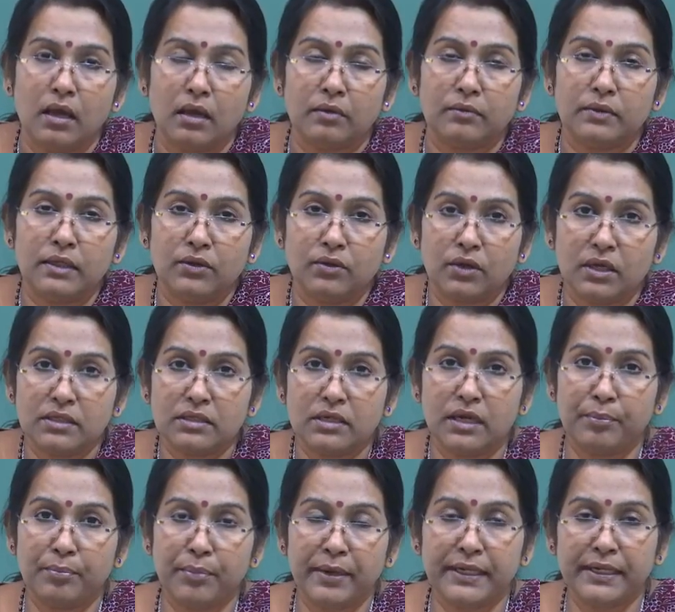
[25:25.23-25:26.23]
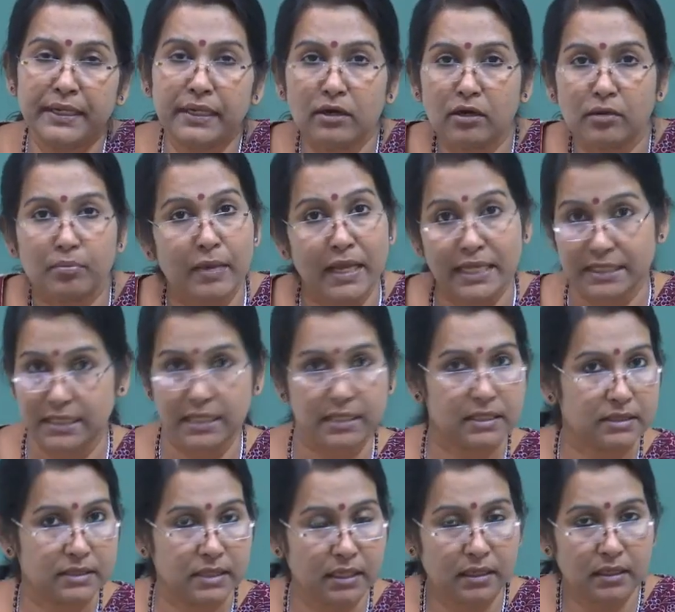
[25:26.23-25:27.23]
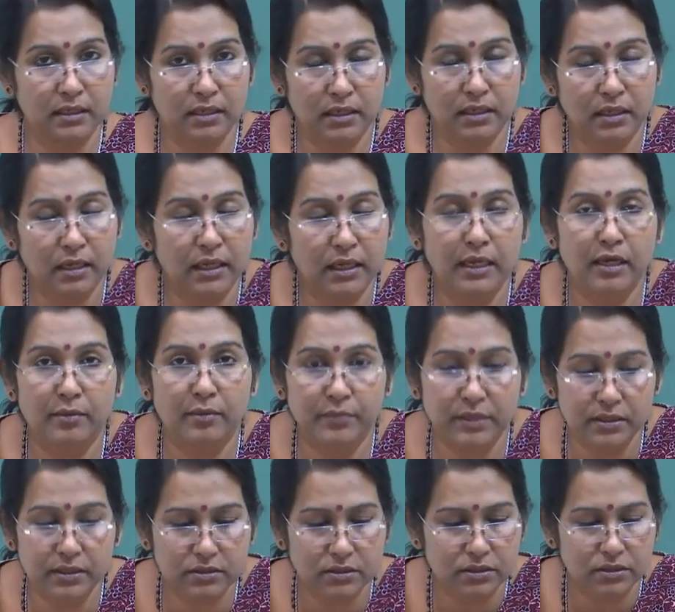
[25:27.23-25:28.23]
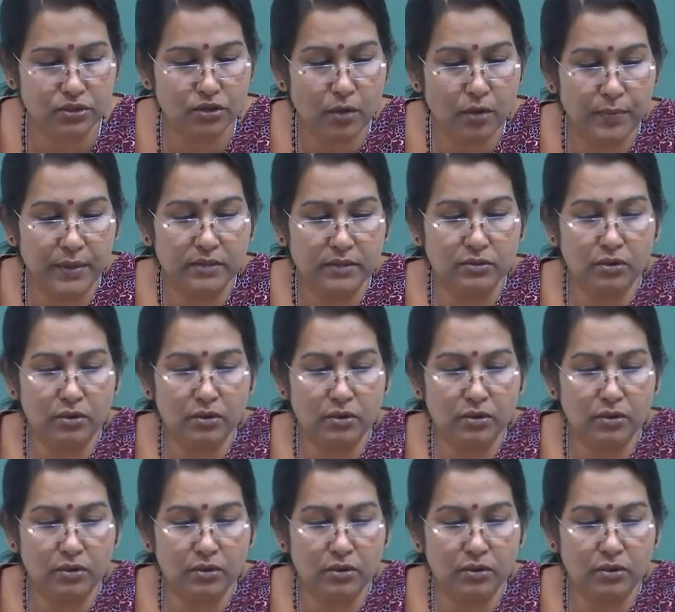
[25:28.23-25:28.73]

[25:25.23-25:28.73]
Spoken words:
you can say repeating or plagiarizing any of the research topics.